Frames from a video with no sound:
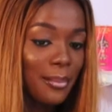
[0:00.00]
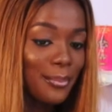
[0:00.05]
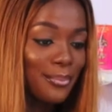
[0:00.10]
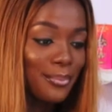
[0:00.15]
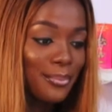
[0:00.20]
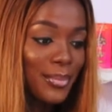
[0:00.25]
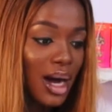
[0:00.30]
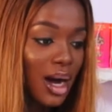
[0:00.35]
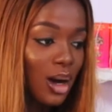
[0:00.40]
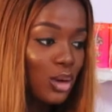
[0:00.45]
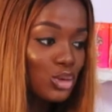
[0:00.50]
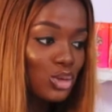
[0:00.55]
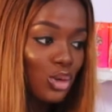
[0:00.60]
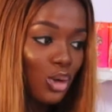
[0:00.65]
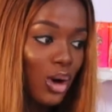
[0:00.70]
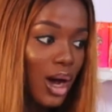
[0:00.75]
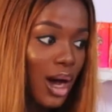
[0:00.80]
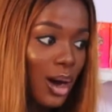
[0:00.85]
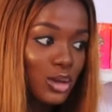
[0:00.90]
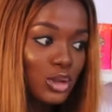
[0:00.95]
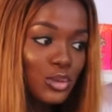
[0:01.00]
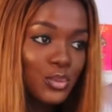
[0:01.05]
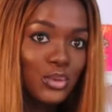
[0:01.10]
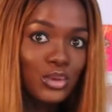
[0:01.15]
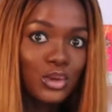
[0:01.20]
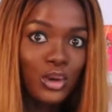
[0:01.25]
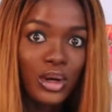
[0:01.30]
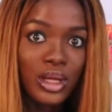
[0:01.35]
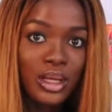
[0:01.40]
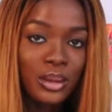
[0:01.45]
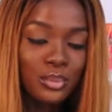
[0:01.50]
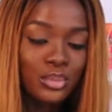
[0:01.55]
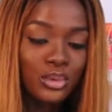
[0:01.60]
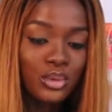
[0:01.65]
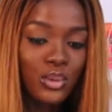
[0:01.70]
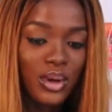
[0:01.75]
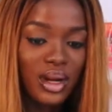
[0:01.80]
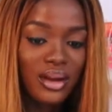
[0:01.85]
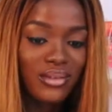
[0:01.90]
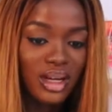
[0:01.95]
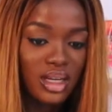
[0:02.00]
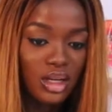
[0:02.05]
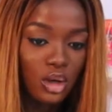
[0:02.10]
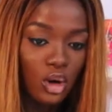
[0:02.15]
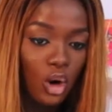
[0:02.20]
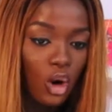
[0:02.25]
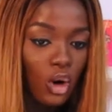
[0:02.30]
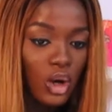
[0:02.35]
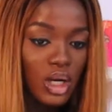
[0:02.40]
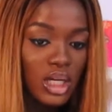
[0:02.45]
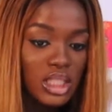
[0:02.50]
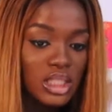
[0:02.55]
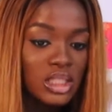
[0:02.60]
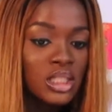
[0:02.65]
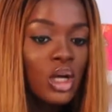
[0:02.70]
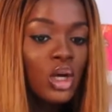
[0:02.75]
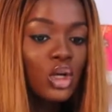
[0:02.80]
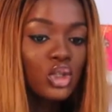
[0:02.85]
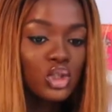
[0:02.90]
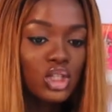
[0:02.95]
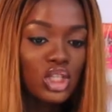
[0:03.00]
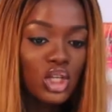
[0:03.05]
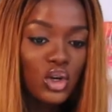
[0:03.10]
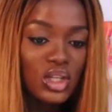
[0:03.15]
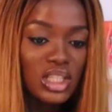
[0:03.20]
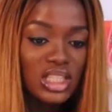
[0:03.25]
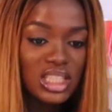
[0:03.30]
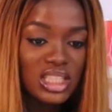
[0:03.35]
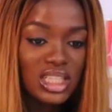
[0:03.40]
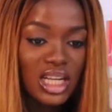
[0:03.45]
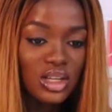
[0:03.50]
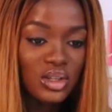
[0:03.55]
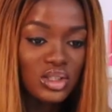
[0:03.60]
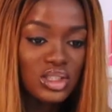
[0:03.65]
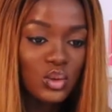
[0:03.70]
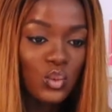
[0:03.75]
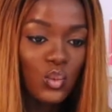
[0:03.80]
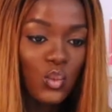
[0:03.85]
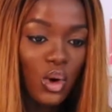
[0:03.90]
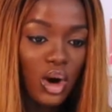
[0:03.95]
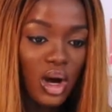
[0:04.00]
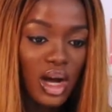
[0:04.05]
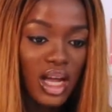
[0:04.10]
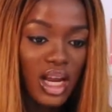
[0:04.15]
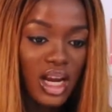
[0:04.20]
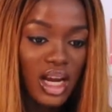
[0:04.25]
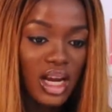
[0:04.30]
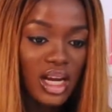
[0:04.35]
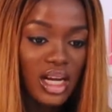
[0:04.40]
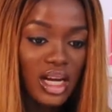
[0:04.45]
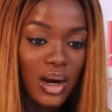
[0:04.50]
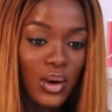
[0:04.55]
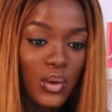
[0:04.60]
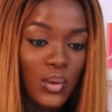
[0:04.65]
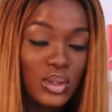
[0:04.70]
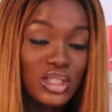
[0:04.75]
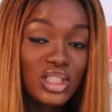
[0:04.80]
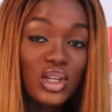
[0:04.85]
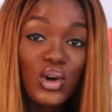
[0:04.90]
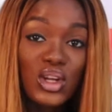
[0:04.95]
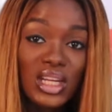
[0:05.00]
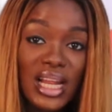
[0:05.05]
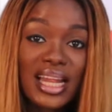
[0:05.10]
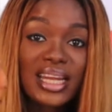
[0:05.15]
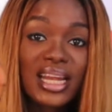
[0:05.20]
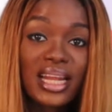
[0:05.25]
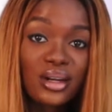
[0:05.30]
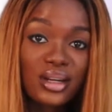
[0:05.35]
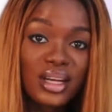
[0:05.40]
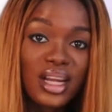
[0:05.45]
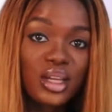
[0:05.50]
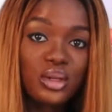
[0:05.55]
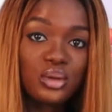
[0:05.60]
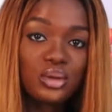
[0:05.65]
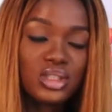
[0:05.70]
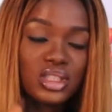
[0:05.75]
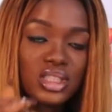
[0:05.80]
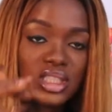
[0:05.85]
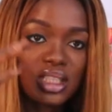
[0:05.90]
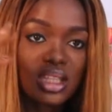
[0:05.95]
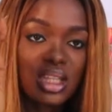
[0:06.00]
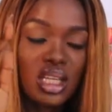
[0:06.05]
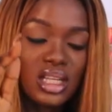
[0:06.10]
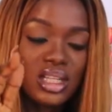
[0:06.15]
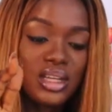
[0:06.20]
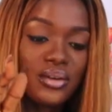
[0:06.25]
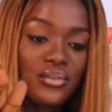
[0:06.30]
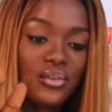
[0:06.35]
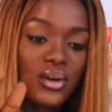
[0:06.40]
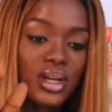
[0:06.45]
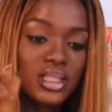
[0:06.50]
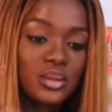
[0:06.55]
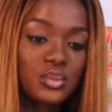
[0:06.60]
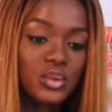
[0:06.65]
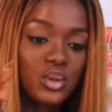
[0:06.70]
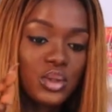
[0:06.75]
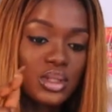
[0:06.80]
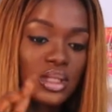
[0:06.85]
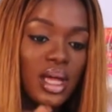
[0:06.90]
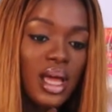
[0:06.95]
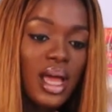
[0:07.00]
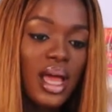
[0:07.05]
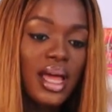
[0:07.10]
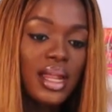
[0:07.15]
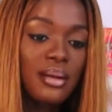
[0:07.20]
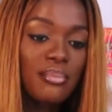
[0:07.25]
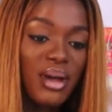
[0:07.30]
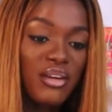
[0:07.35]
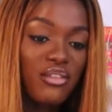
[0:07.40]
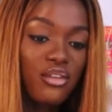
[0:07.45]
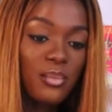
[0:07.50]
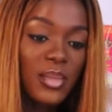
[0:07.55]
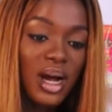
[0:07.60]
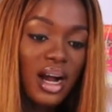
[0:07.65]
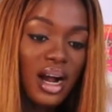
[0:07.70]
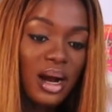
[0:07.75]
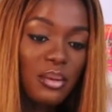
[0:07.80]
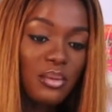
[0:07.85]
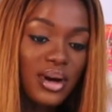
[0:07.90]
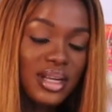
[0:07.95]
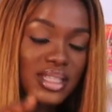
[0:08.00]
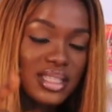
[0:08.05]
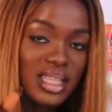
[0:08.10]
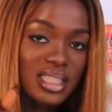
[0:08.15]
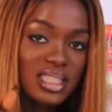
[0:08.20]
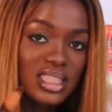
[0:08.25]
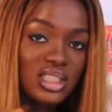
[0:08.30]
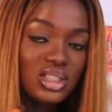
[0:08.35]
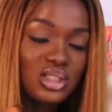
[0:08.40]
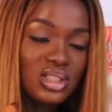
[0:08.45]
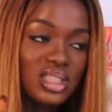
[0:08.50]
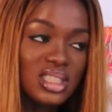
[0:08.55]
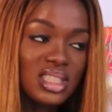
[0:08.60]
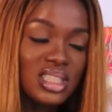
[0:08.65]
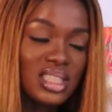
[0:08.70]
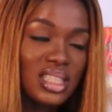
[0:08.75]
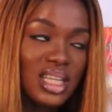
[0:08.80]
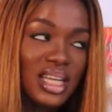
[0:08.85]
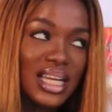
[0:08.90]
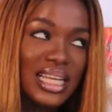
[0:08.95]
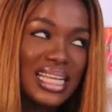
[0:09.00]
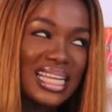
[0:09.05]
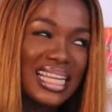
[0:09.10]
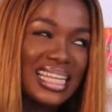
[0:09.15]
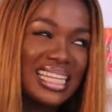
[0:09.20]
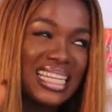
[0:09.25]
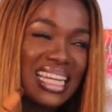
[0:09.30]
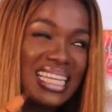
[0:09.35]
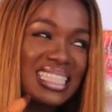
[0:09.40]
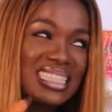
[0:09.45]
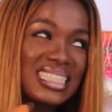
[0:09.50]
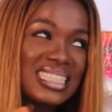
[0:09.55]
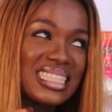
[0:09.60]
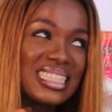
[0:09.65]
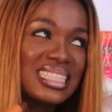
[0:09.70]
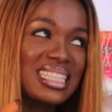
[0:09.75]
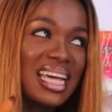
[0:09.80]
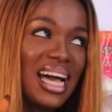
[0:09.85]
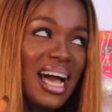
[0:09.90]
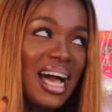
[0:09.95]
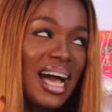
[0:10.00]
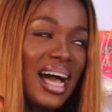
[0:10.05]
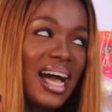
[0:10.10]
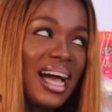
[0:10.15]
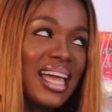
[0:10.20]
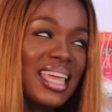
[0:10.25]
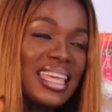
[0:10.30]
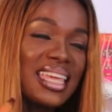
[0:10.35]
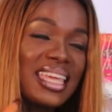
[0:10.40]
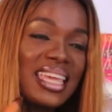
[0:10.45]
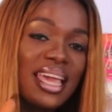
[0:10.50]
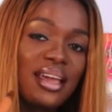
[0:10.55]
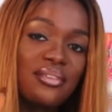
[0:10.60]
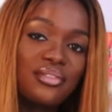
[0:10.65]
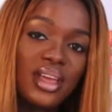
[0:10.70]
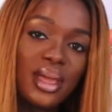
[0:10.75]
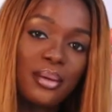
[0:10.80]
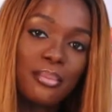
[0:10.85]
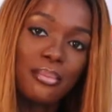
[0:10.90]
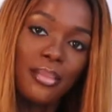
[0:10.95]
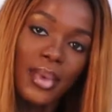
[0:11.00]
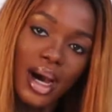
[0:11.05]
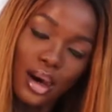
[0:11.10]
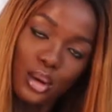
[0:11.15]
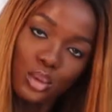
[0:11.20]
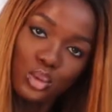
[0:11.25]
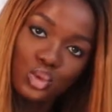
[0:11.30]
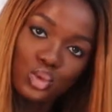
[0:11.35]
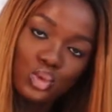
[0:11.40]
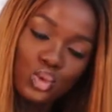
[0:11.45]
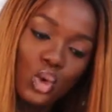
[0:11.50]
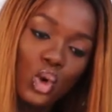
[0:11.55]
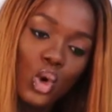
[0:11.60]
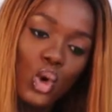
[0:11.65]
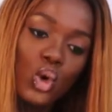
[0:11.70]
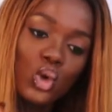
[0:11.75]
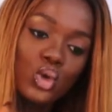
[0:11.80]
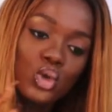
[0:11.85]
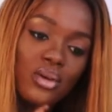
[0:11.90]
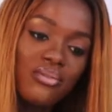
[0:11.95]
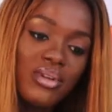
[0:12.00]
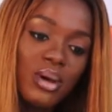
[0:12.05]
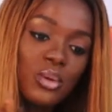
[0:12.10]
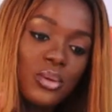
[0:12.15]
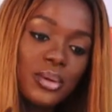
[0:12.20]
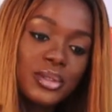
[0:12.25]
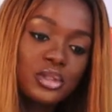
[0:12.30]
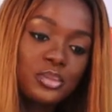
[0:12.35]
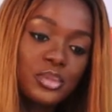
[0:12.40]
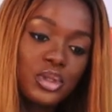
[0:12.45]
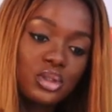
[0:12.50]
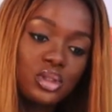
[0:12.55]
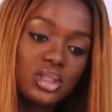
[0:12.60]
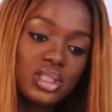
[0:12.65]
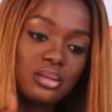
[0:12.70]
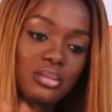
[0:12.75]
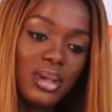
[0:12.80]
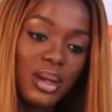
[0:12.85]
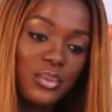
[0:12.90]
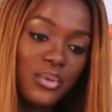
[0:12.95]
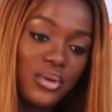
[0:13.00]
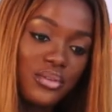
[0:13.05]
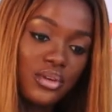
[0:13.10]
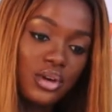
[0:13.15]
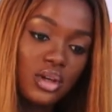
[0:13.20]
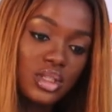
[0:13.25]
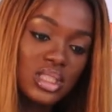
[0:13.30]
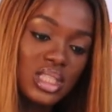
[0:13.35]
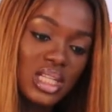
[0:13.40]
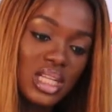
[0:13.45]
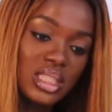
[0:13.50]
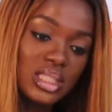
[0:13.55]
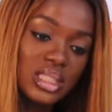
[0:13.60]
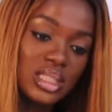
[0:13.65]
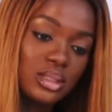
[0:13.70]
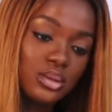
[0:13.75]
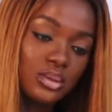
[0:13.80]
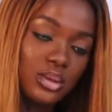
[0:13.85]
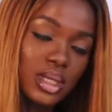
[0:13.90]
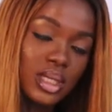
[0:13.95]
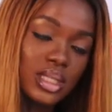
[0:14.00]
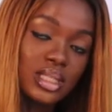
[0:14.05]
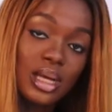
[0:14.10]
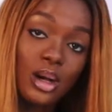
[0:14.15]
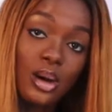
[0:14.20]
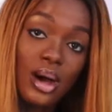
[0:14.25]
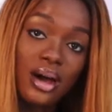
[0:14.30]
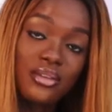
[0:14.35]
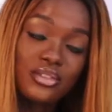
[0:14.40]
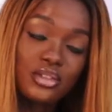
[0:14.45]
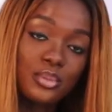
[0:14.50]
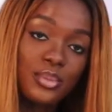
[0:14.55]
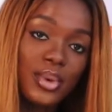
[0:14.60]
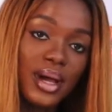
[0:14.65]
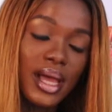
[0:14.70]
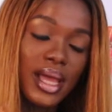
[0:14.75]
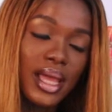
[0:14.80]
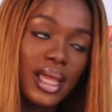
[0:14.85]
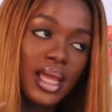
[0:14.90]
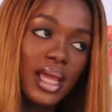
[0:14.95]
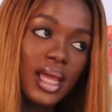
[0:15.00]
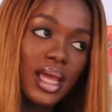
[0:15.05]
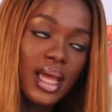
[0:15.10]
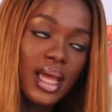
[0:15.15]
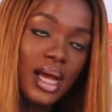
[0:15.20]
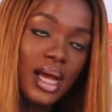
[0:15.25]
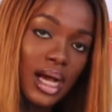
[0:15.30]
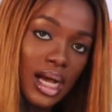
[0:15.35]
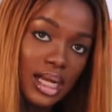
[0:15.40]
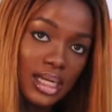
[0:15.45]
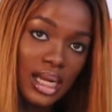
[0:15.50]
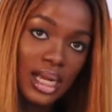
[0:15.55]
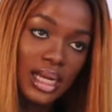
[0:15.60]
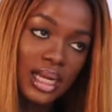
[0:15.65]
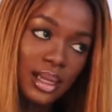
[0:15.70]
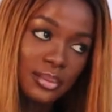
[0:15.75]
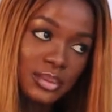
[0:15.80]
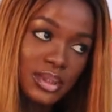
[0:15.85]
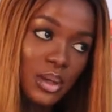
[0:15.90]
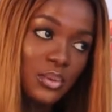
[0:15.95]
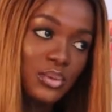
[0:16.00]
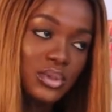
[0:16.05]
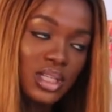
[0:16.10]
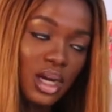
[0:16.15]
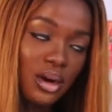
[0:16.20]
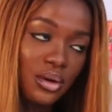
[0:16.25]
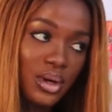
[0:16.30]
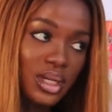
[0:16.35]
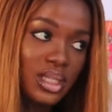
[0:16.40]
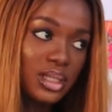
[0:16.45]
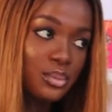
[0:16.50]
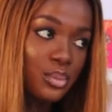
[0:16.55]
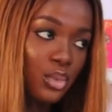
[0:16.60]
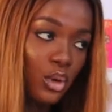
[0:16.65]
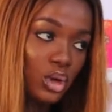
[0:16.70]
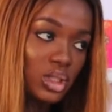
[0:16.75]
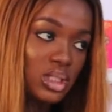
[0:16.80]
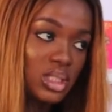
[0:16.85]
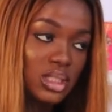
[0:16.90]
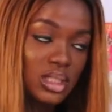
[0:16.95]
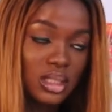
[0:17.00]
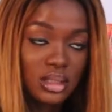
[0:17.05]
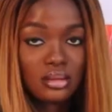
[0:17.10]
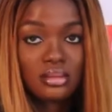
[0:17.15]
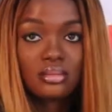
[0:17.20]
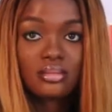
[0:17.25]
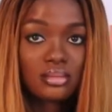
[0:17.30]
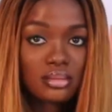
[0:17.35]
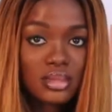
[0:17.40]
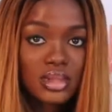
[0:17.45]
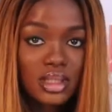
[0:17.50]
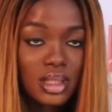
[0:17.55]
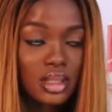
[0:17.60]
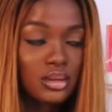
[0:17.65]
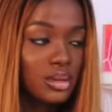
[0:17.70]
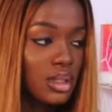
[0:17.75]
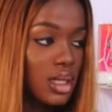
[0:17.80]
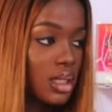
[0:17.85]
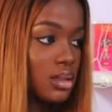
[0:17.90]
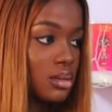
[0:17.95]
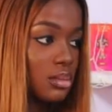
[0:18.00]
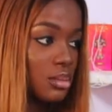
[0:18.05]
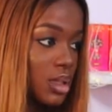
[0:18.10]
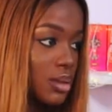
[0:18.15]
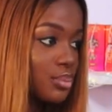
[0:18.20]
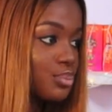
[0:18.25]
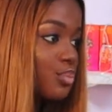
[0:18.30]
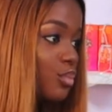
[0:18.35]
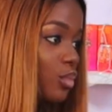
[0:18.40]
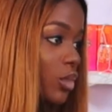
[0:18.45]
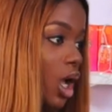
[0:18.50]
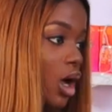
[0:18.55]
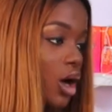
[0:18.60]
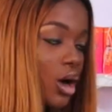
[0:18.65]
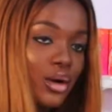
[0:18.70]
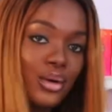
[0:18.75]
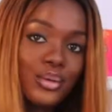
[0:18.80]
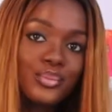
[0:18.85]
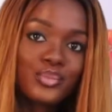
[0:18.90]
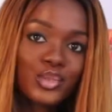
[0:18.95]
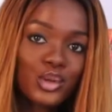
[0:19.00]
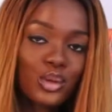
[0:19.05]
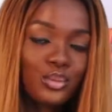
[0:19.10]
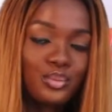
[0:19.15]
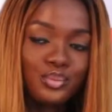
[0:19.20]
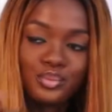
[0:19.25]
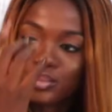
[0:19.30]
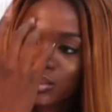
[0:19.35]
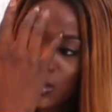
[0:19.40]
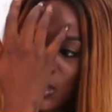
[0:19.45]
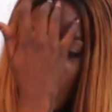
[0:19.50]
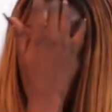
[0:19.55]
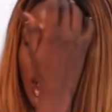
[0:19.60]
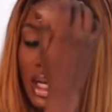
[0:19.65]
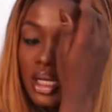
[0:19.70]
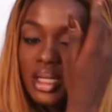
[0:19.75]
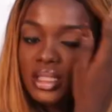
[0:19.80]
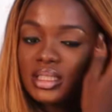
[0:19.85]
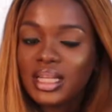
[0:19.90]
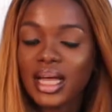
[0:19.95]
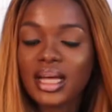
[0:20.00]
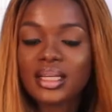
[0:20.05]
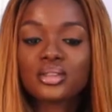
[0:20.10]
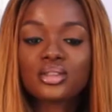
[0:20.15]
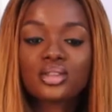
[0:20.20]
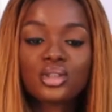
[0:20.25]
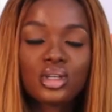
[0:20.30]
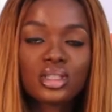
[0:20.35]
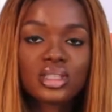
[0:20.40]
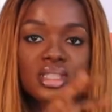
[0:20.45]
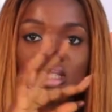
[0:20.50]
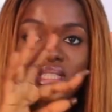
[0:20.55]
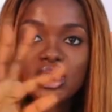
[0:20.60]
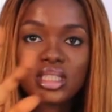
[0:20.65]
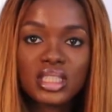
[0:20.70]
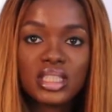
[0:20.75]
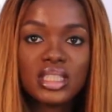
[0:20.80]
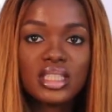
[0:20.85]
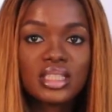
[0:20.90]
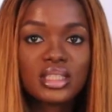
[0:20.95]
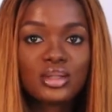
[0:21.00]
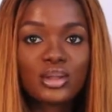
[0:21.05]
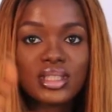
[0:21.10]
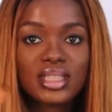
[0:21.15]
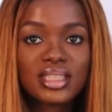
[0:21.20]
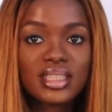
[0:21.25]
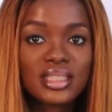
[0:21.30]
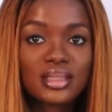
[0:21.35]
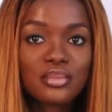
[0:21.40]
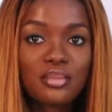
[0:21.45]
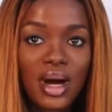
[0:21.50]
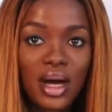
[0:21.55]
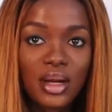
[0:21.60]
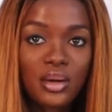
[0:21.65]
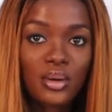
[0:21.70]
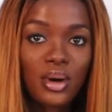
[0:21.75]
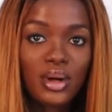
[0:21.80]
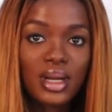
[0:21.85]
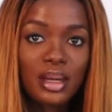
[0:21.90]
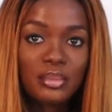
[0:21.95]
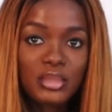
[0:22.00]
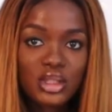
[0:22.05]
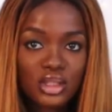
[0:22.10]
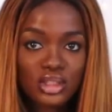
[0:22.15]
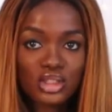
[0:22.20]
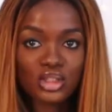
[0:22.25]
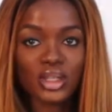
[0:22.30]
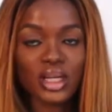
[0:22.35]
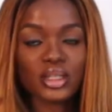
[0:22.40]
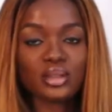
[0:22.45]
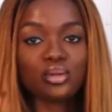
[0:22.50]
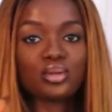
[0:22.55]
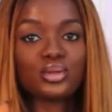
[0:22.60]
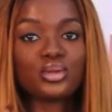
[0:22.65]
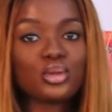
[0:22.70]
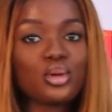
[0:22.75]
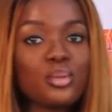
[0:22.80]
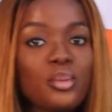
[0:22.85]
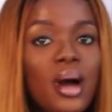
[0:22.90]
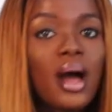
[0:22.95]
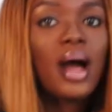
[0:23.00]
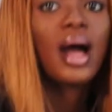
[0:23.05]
mount or output or input, whatever they call it. So the only thing that doesn't work here now, and another huge difference between my former camera is that this uses lenses that are EFM mount. So if I'm going to be using my previous lenses with ease, I'll have to buy an adapter, which I already bought. It's yet to get to me. Okay, so that's just it. So this is manual. Let me just try to zoom